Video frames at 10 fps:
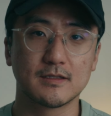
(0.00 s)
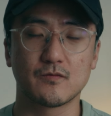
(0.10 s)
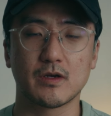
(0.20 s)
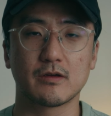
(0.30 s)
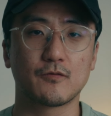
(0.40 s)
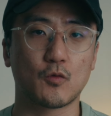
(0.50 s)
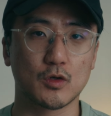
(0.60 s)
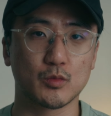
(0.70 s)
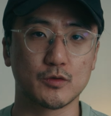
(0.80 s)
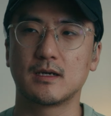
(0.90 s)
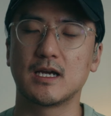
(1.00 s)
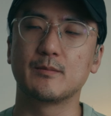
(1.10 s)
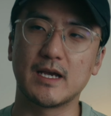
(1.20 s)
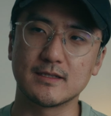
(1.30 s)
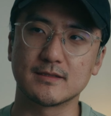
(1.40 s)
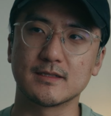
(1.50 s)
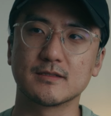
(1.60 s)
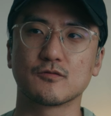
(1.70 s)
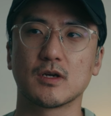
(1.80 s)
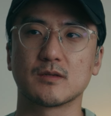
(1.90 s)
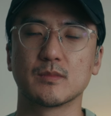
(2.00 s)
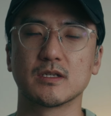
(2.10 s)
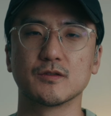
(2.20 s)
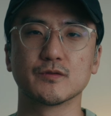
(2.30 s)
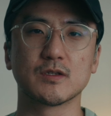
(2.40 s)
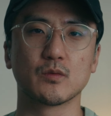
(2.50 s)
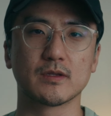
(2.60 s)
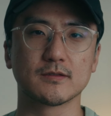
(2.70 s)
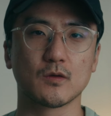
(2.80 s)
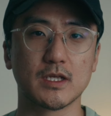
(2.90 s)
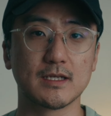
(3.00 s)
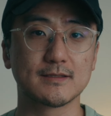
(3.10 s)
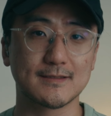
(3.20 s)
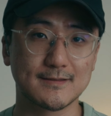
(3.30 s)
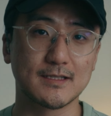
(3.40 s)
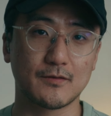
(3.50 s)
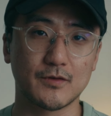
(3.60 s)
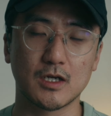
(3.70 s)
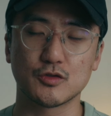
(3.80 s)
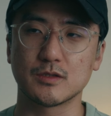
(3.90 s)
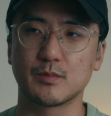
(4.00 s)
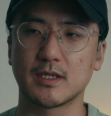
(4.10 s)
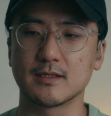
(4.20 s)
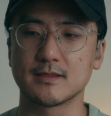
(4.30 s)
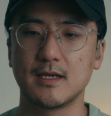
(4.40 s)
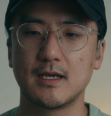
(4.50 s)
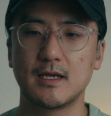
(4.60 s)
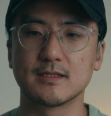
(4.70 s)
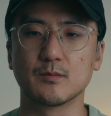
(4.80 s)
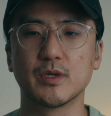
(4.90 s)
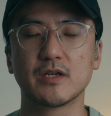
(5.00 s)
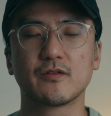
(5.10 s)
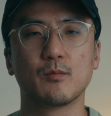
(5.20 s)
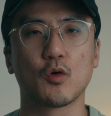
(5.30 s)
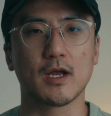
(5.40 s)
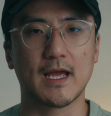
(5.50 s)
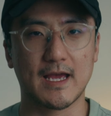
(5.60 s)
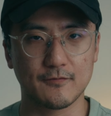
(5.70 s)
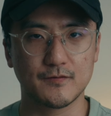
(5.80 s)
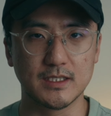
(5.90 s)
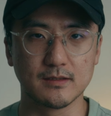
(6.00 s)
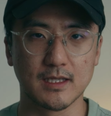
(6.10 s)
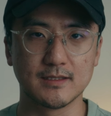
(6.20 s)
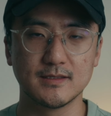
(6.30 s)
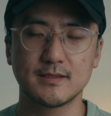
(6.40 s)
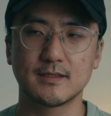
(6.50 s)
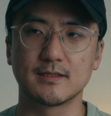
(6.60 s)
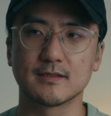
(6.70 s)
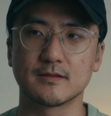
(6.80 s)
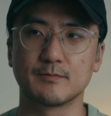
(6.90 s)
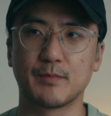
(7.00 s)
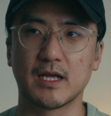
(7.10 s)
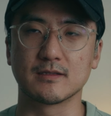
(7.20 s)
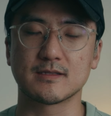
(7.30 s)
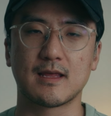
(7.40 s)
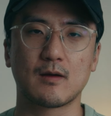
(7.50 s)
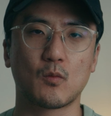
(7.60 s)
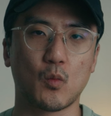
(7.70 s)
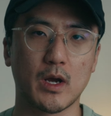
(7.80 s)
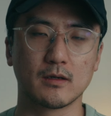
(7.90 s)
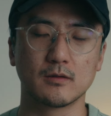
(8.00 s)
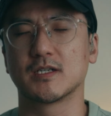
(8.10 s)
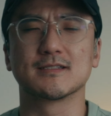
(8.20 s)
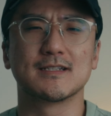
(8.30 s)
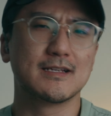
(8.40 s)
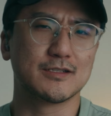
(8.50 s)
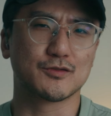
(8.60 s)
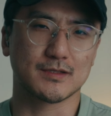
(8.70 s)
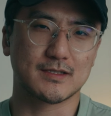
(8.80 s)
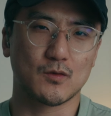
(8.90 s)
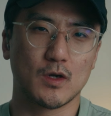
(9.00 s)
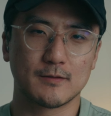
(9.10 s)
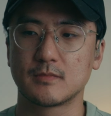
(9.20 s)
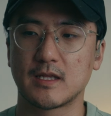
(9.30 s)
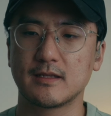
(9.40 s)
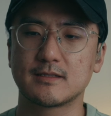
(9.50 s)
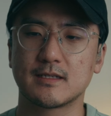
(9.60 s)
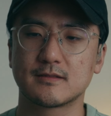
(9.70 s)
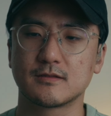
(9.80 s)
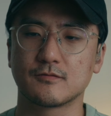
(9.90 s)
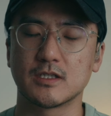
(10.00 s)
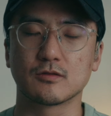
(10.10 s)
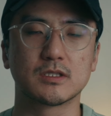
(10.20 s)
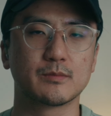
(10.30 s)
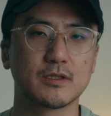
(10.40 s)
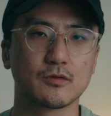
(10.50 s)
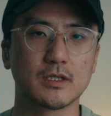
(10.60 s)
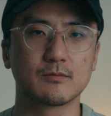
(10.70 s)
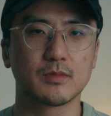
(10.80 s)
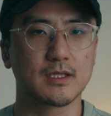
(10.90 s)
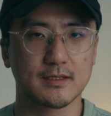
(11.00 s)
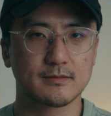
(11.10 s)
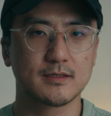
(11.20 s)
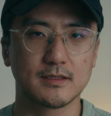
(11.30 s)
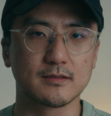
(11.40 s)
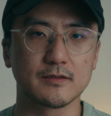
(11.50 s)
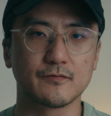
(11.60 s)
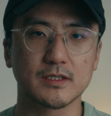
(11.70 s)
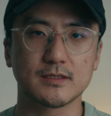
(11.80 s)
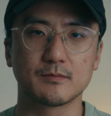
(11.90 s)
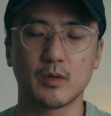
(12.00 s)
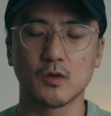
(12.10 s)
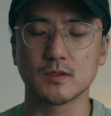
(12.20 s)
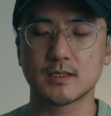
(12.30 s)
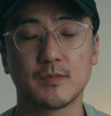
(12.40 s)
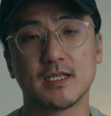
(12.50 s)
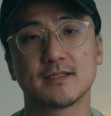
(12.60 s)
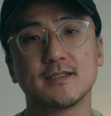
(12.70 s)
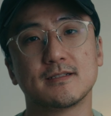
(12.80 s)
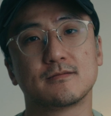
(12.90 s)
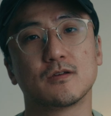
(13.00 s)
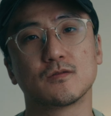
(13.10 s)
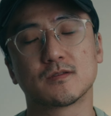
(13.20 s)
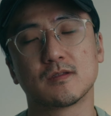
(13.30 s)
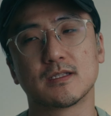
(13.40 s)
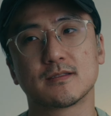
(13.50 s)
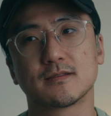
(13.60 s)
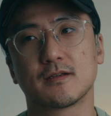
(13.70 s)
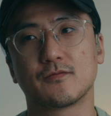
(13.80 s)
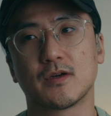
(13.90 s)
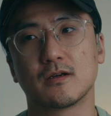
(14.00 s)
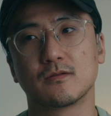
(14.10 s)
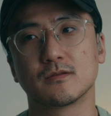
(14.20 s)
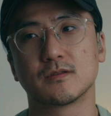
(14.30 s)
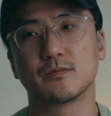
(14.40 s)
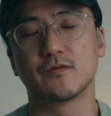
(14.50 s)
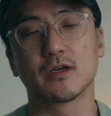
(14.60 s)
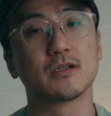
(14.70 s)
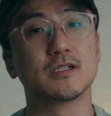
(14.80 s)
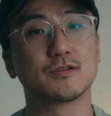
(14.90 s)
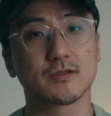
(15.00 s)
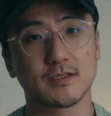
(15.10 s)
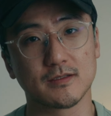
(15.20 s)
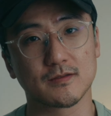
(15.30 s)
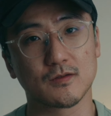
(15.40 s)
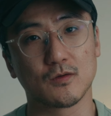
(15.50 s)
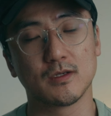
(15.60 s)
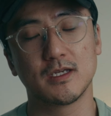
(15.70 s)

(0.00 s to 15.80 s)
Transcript: It's very affordable. I am hesitant to recommend using it with the Sony a6700 because it's a bit of a more hefty lens. It doesn't balance that well, but it's an interesting one. I think it tends to render a little bit green, but that's easily fixed in post. But that's it. Those lenses I found to be very interesting. So